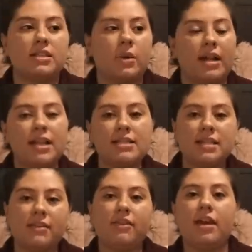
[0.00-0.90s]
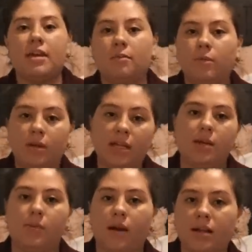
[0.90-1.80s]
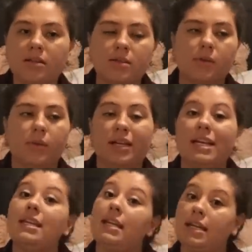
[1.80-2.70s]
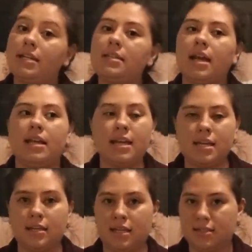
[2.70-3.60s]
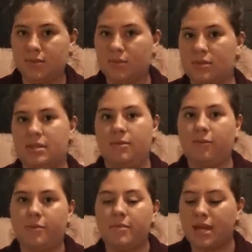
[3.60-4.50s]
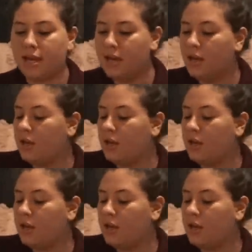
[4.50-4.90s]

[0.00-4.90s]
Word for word: So I need to give him what he wants or what he needs and he needs to do the same for me.